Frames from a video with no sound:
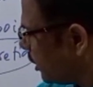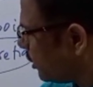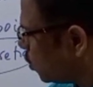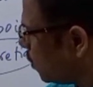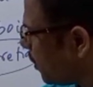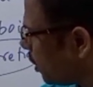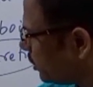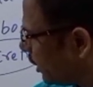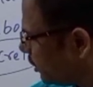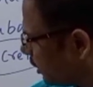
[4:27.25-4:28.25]
A group are
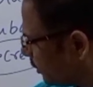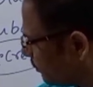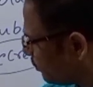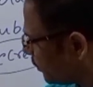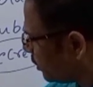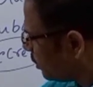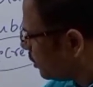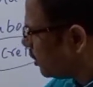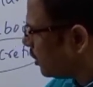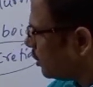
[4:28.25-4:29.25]
there here.
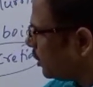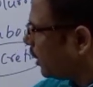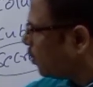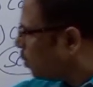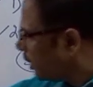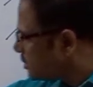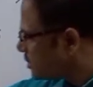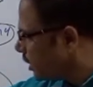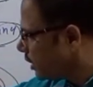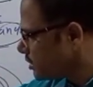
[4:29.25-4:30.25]
Here only a
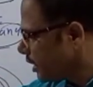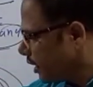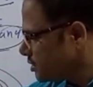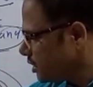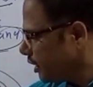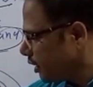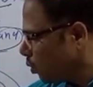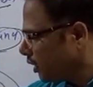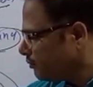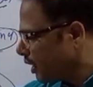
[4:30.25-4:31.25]
single is there. See here,
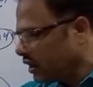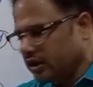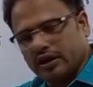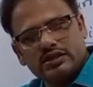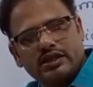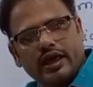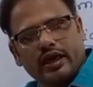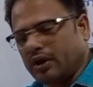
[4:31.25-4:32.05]
only one is there.